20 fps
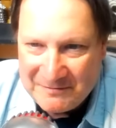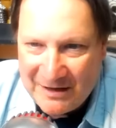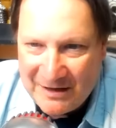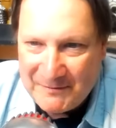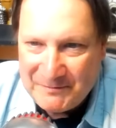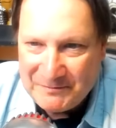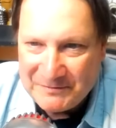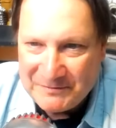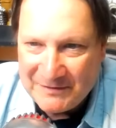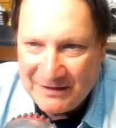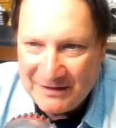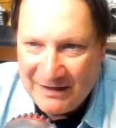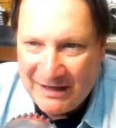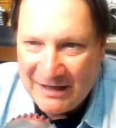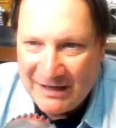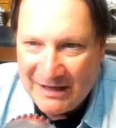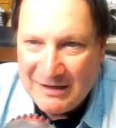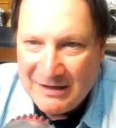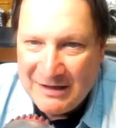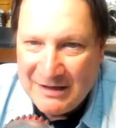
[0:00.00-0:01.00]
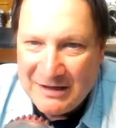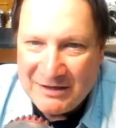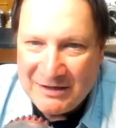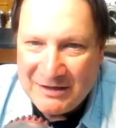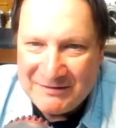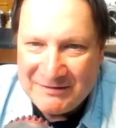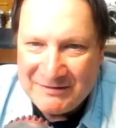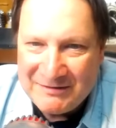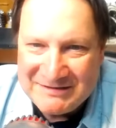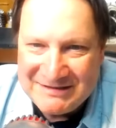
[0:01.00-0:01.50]
Yeah, no, but that
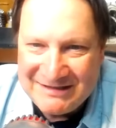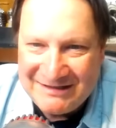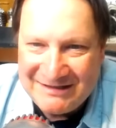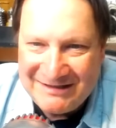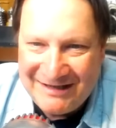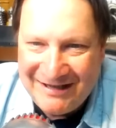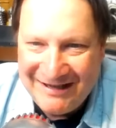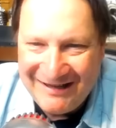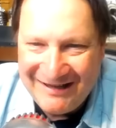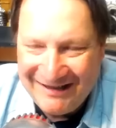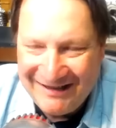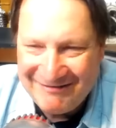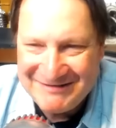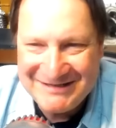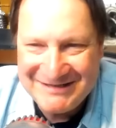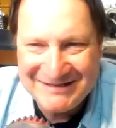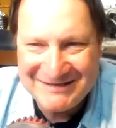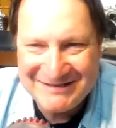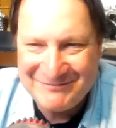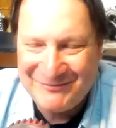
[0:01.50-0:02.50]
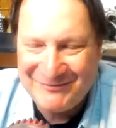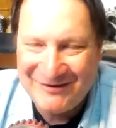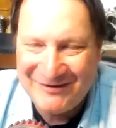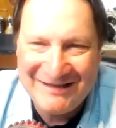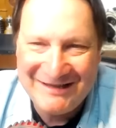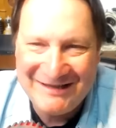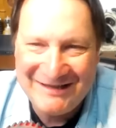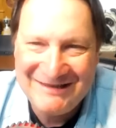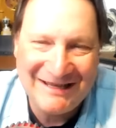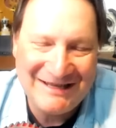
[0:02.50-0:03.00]
was just I think
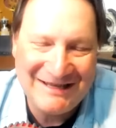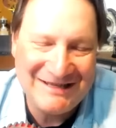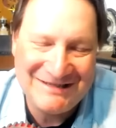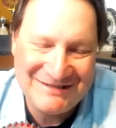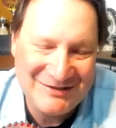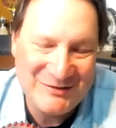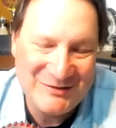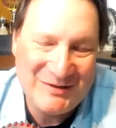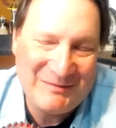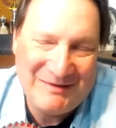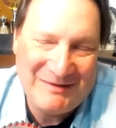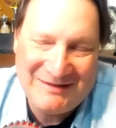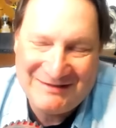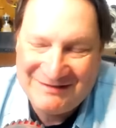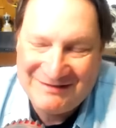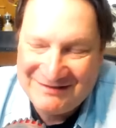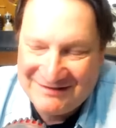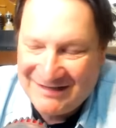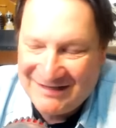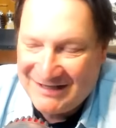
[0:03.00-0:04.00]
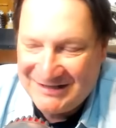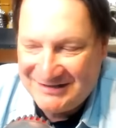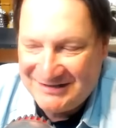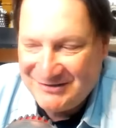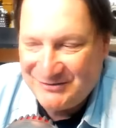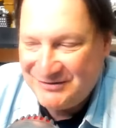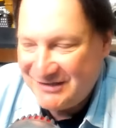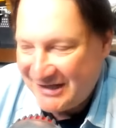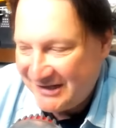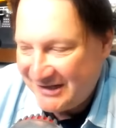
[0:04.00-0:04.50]
that is so. I mean, I
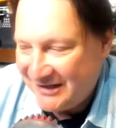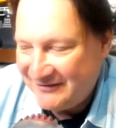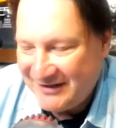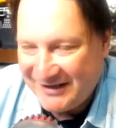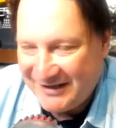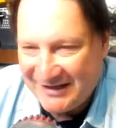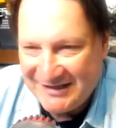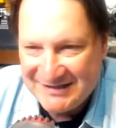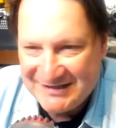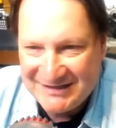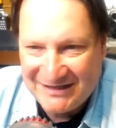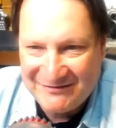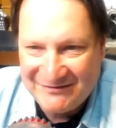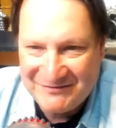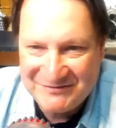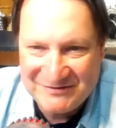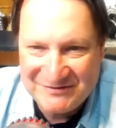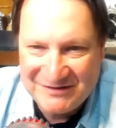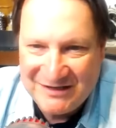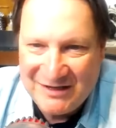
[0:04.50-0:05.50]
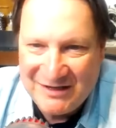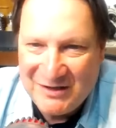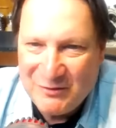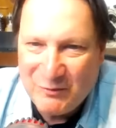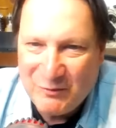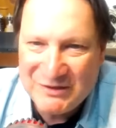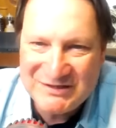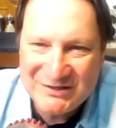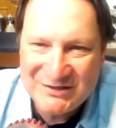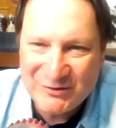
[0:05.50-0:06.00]
love that kind of stuff.
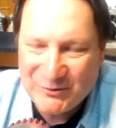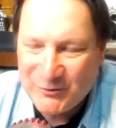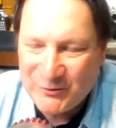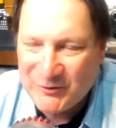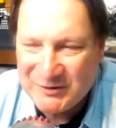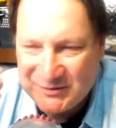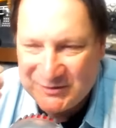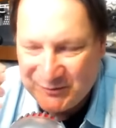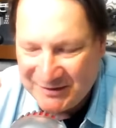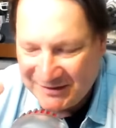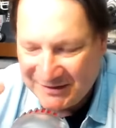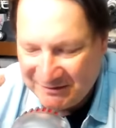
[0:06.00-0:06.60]
What's so cool is